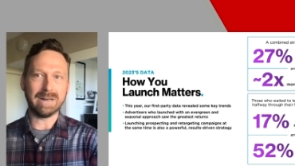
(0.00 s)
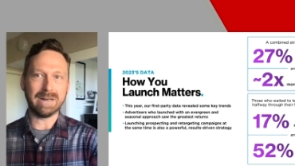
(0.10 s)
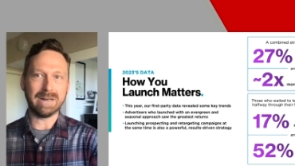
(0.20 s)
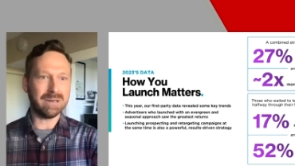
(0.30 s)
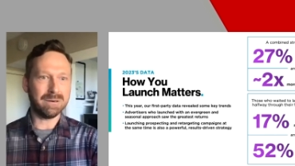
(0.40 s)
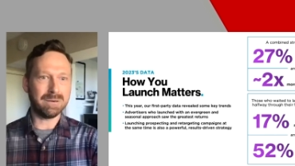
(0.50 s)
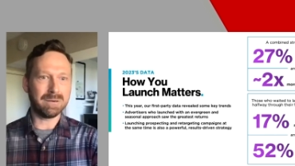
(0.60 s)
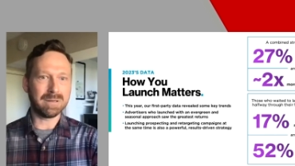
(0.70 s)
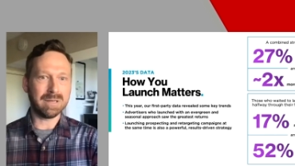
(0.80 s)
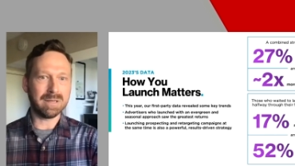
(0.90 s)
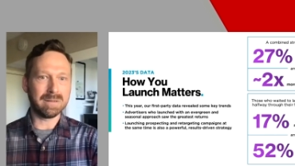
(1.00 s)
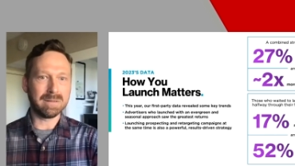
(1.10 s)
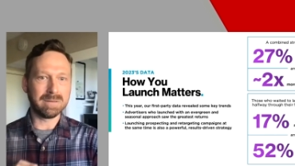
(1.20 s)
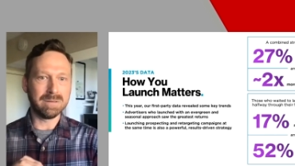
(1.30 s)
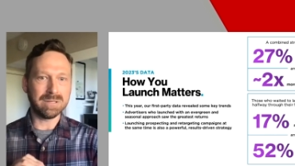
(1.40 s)
And so
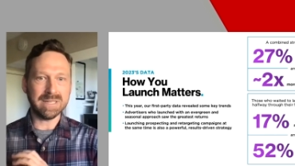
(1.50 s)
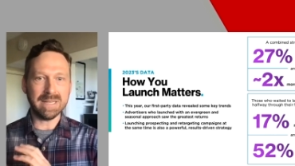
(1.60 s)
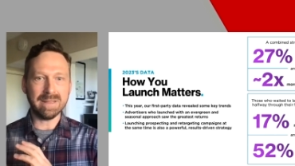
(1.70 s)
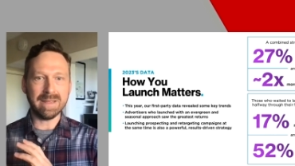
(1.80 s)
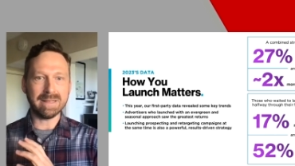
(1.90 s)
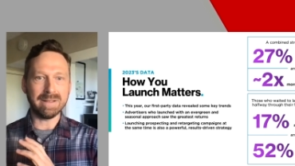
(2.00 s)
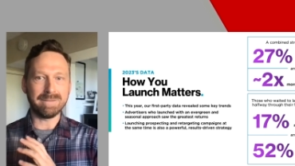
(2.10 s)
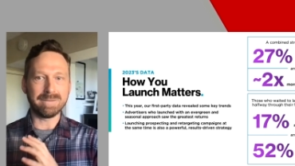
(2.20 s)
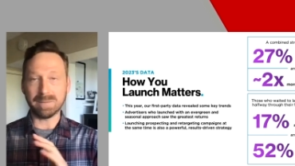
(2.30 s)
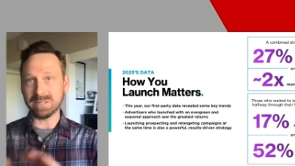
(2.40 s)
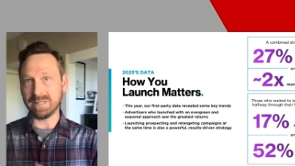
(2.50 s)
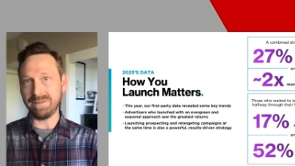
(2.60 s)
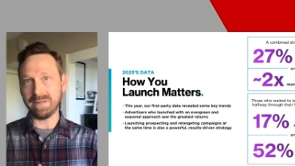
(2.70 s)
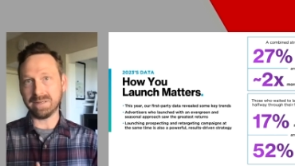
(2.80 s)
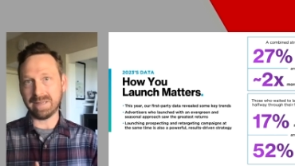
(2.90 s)
you see that if someone's
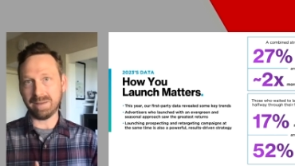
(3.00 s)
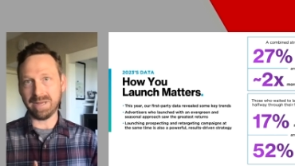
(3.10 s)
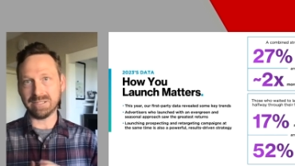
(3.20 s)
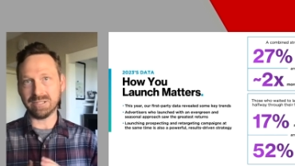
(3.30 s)
leaving campaigns